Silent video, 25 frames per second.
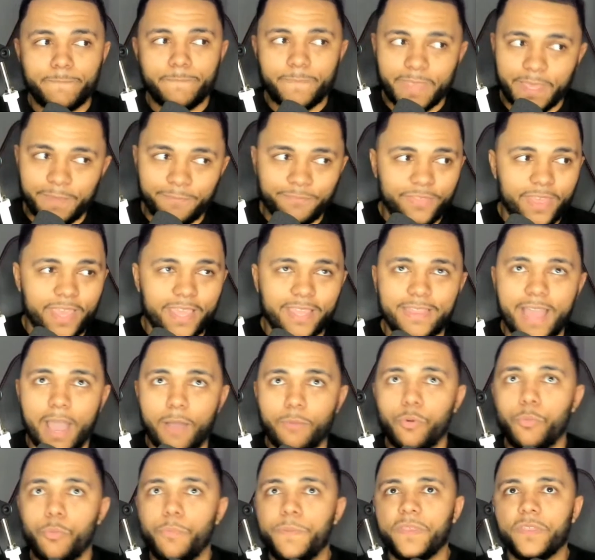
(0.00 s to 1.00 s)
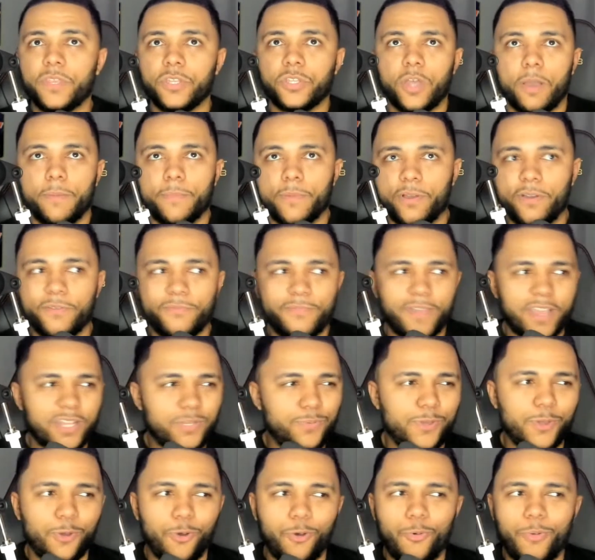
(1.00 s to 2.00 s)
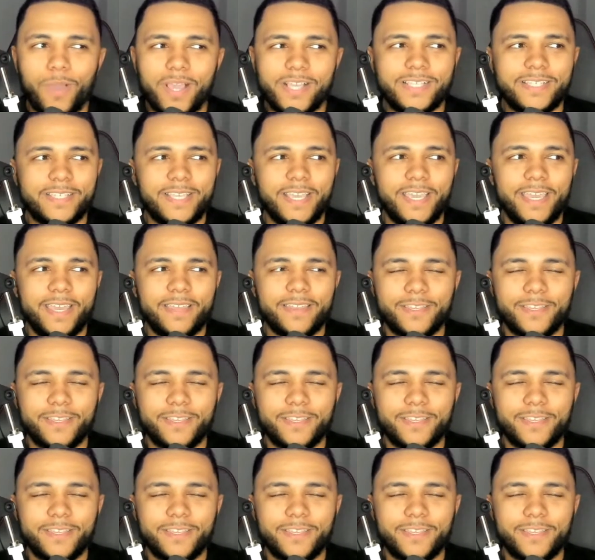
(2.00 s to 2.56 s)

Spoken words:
If that will be the domino effect. We always see it.